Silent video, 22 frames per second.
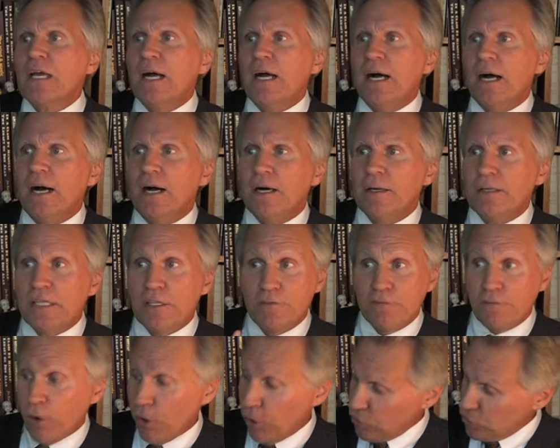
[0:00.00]
Uh, he
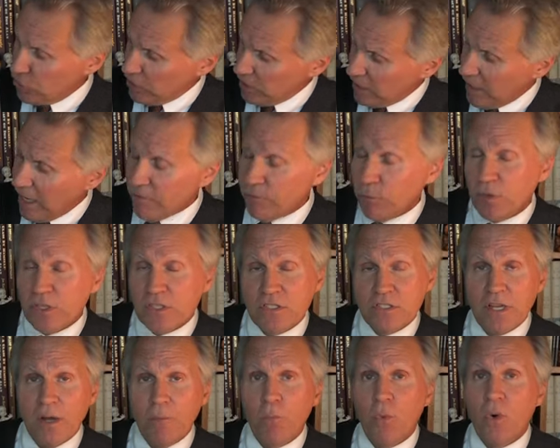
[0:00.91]
falls in love with
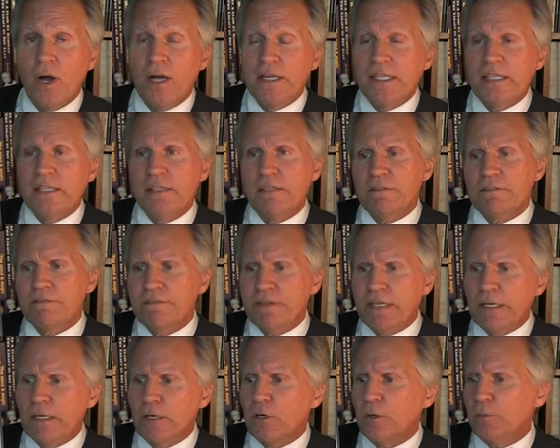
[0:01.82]
someone in the
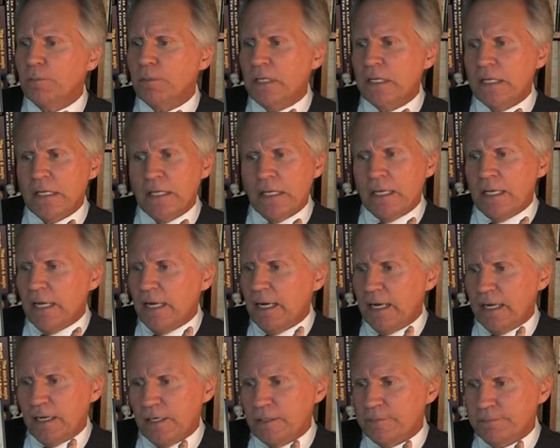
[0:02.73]
film.
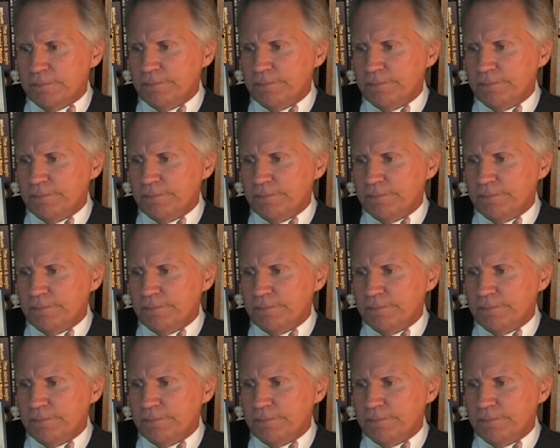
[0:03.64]
Uh,